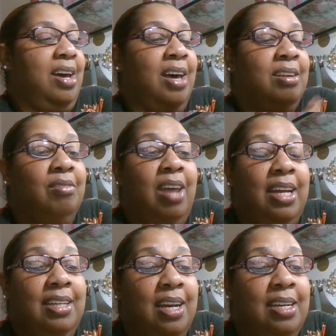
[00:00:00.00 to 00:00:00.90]
I don't
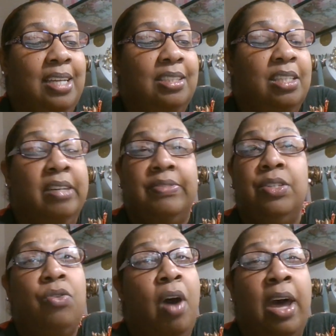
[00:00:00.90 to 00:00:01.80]
like none of that stuff.
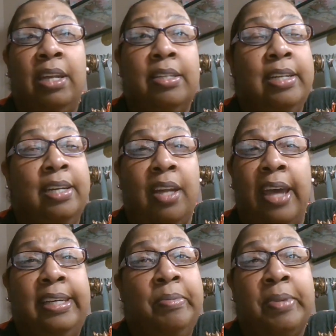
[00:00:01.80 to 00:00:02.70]
You know, I didn't
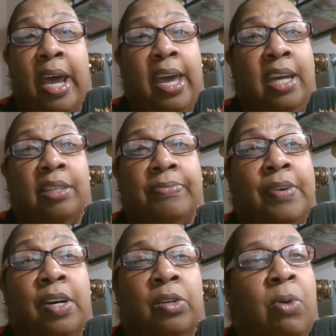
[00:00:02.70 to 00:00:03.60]
like it when I had the
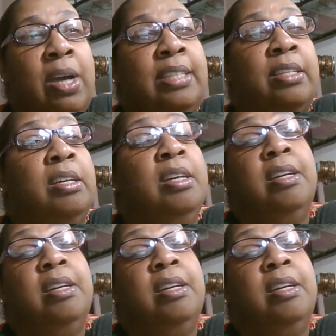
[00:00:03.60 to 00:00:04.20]
fundraiser.